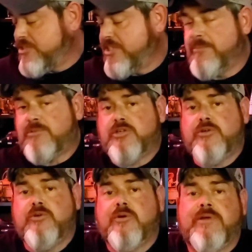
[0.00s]
cheap
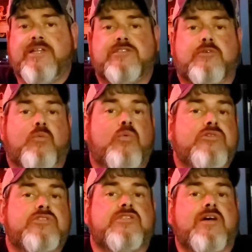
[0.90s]
too. I mean, it's a
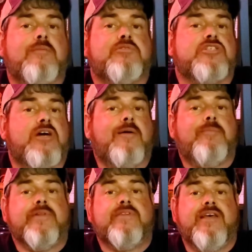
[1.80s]
one stop
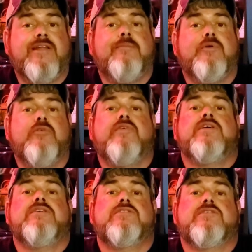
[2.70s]
shop with 10
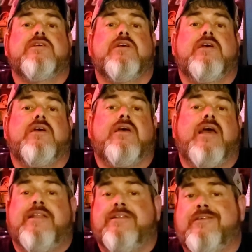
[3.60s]
movies
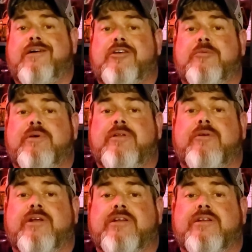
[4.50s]
and a
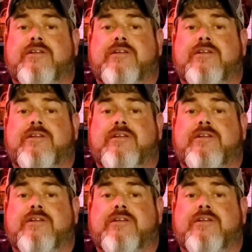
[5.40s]
documentary.